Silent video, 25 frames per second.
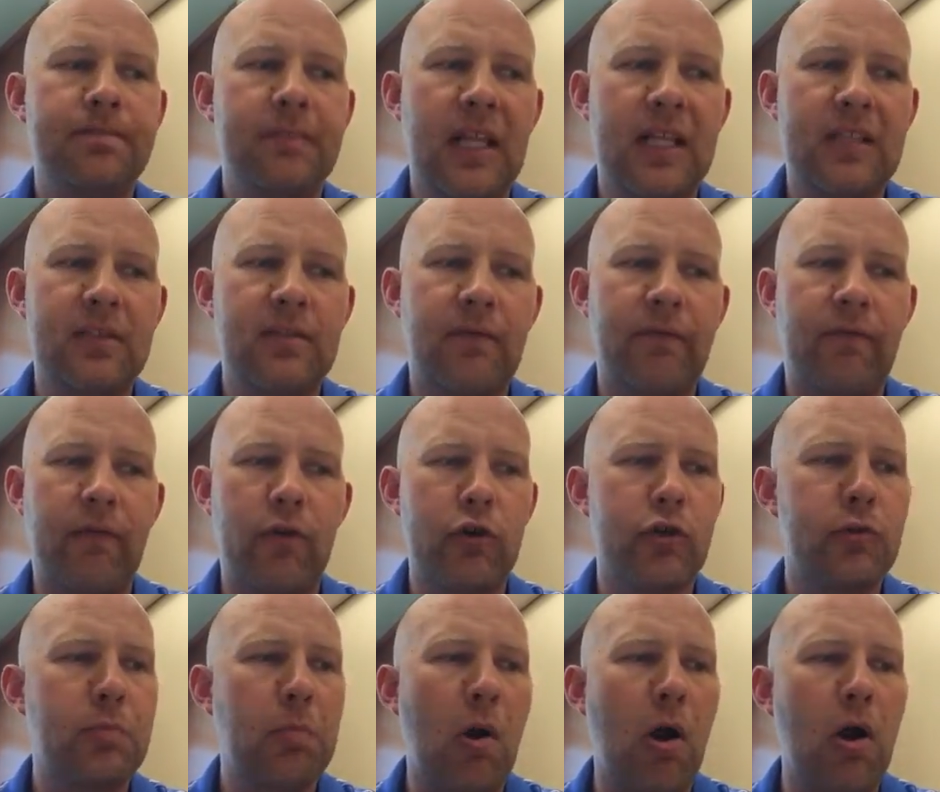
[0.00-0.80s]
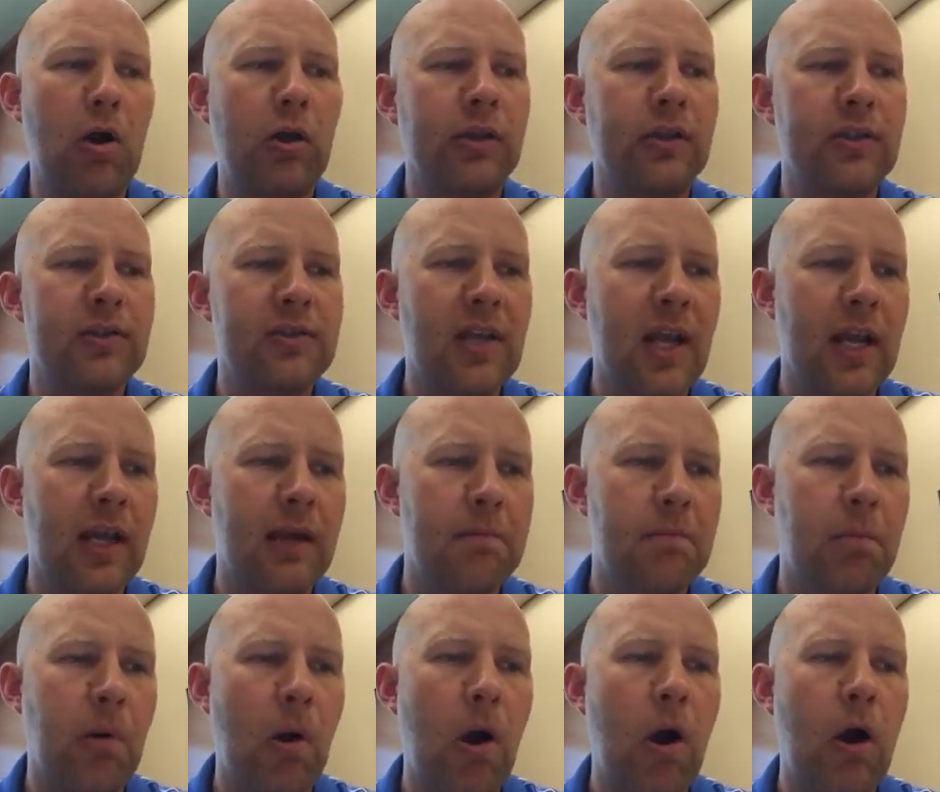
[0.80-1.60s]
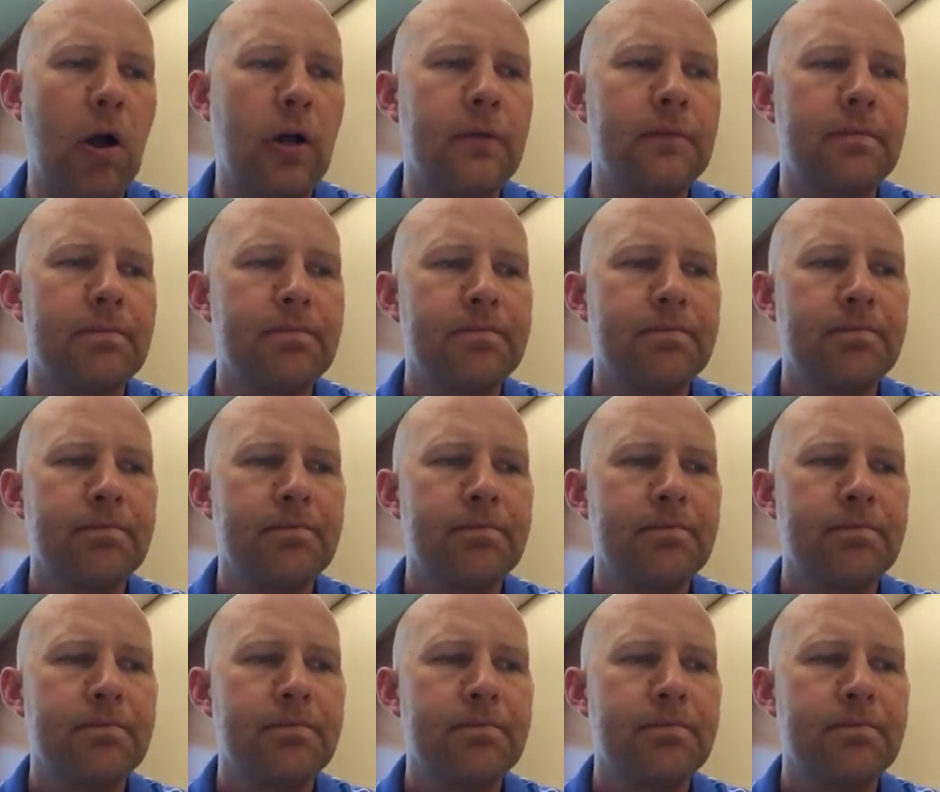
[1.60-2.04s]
That's the first prong. The second prong